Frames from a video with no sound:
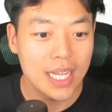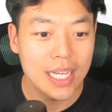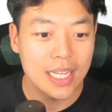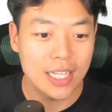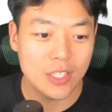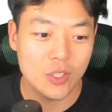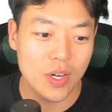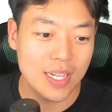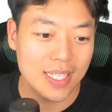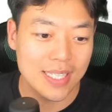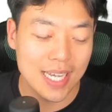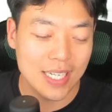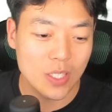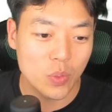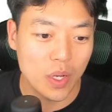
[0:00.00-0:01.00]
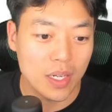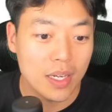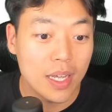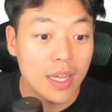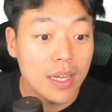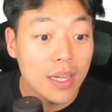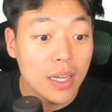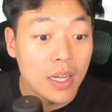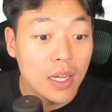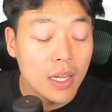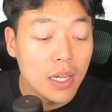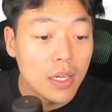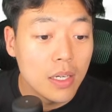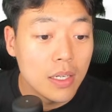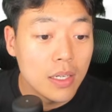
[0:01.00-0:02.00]
Let's try this next one.
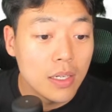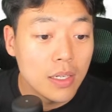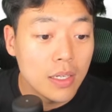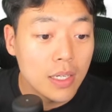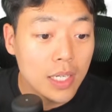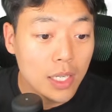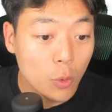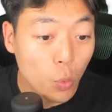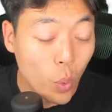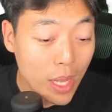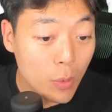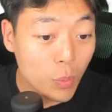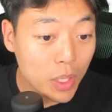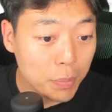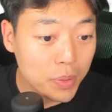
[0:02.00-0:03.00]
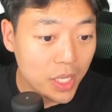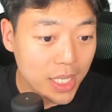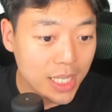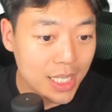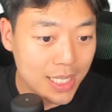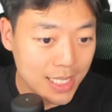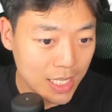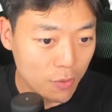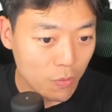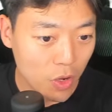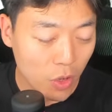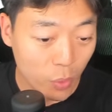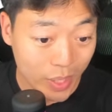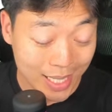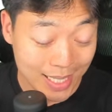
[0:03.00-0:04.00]
When we plug in a 0,
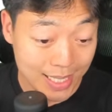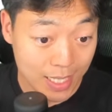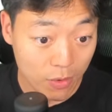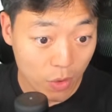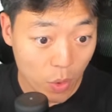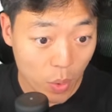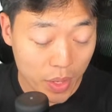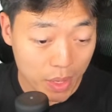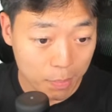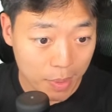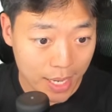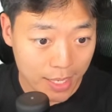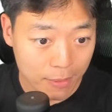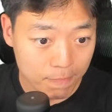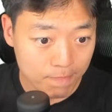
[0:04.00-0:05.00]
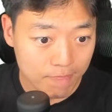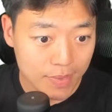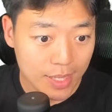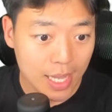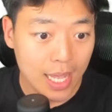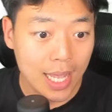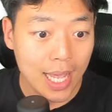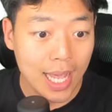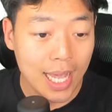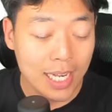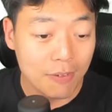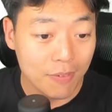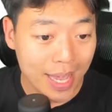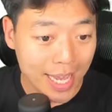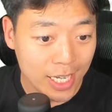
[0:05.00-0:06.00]
we get 0 on the bottom. And
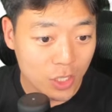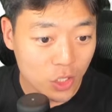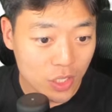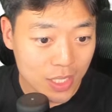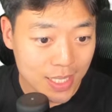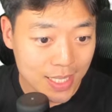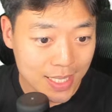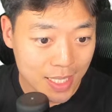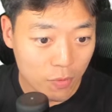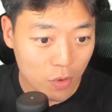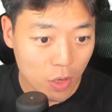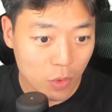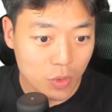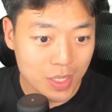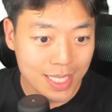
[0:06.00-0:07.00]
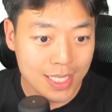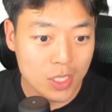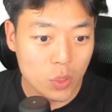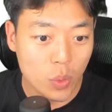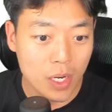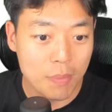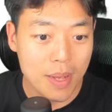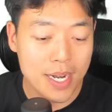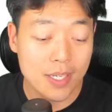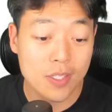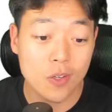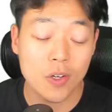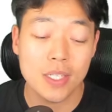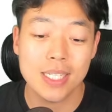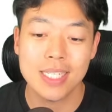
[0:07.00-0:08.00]
if h is 0, 6 squared minus
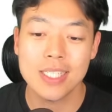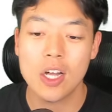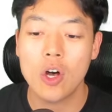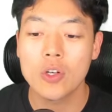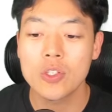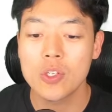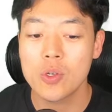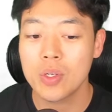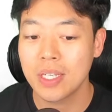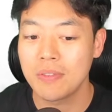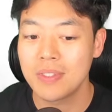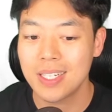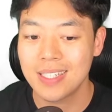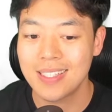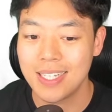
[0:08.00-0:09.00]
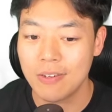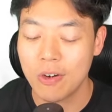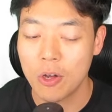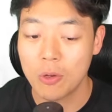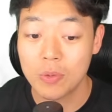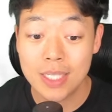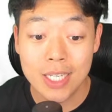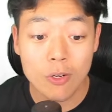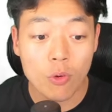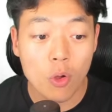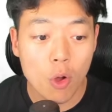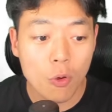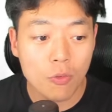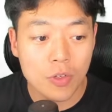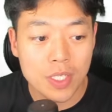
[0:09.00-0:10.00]
36 also gives us 0. 0
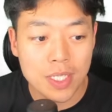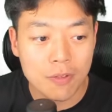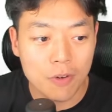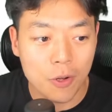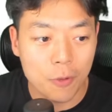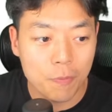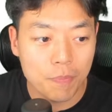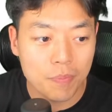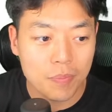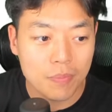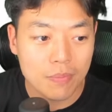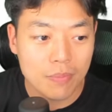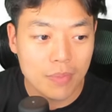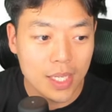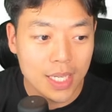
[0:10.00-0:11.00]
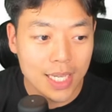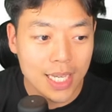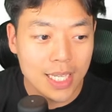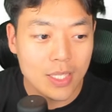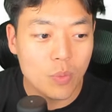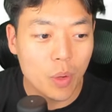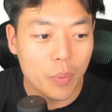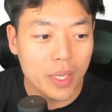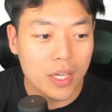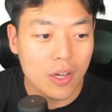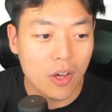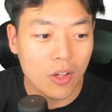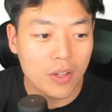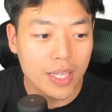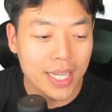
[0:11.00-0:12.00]
over 0 is what we
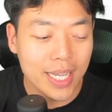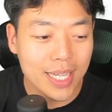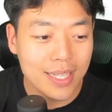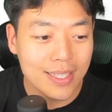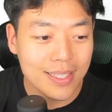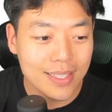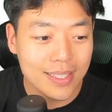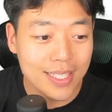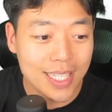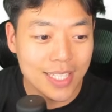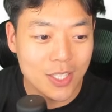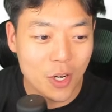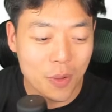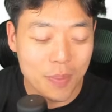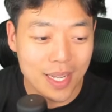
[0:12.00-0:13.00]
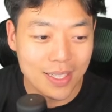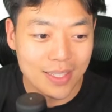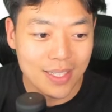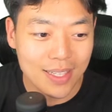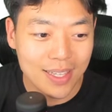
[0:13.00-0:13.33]
call indeterminate.